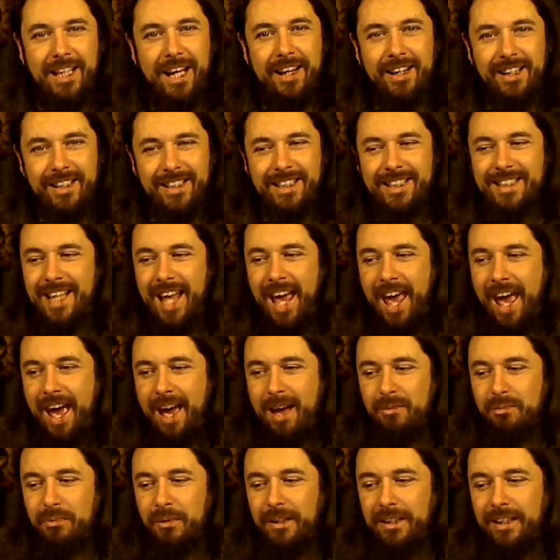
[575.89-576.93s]
How does this
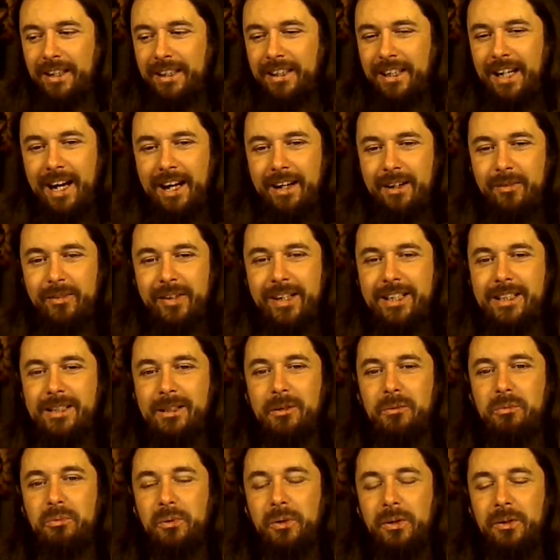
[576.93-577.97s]
happen? Like, how do we get to
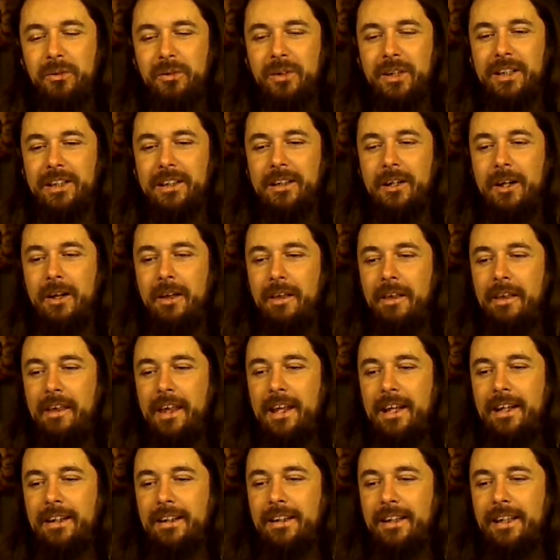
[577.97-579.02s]
the point where,
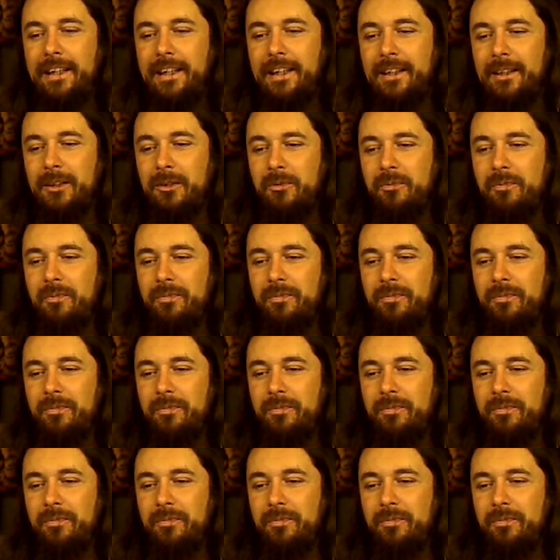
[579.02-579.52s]
like,